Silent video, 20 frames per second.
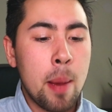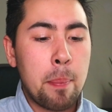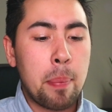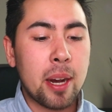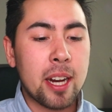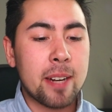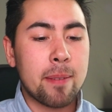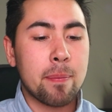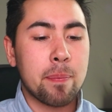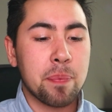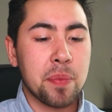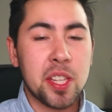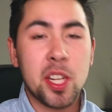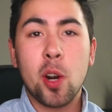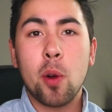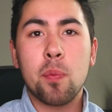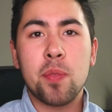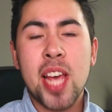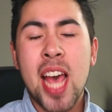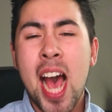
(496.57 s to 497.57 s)
But, you
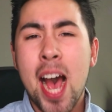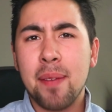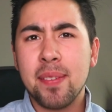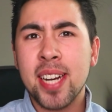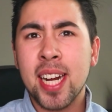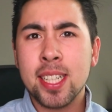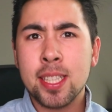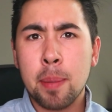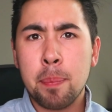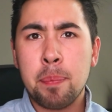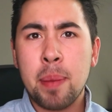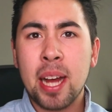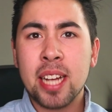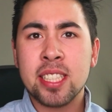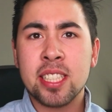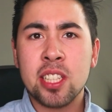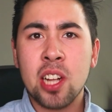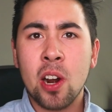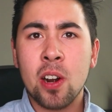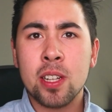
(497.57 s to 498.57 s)
know, they haven't had the
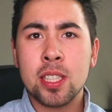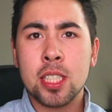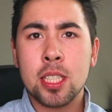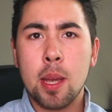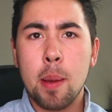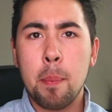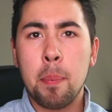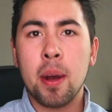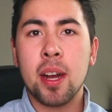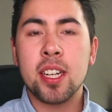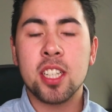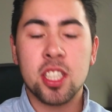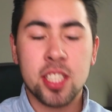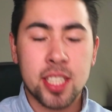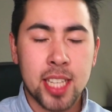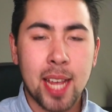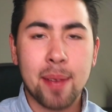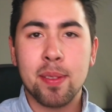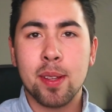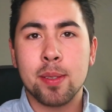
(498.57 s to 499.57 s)
best starts, but just
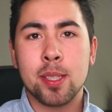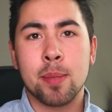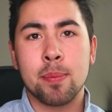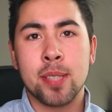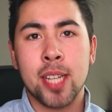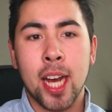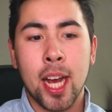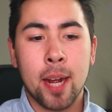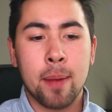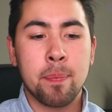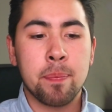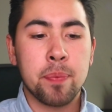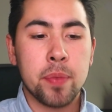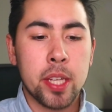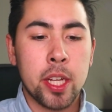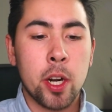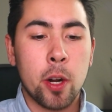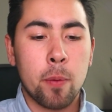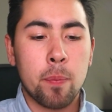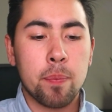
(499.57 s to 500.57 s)
give them some time.
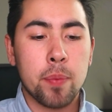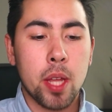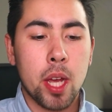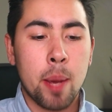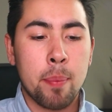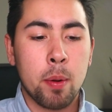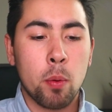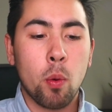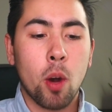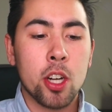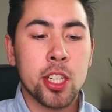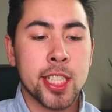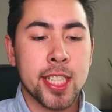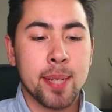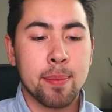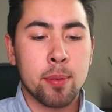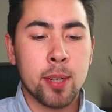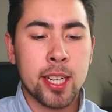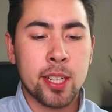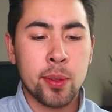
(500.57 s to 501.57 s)
You know, I've been watching
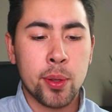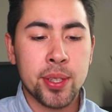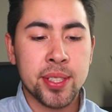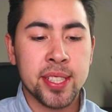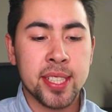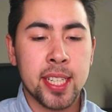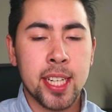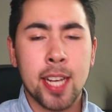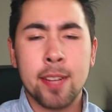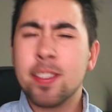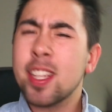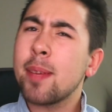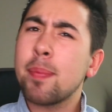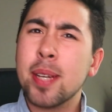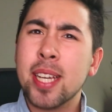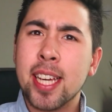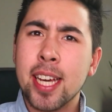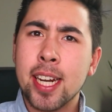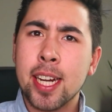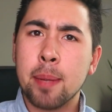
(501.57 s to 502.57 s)
them pretty closely, and they've
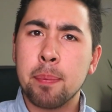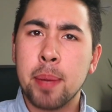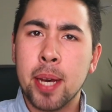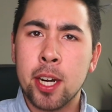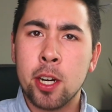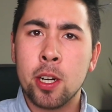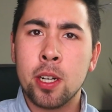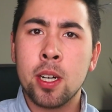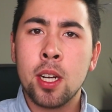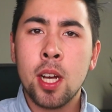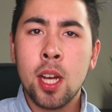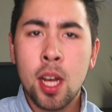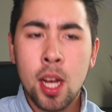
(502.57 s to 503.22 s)
been getting better.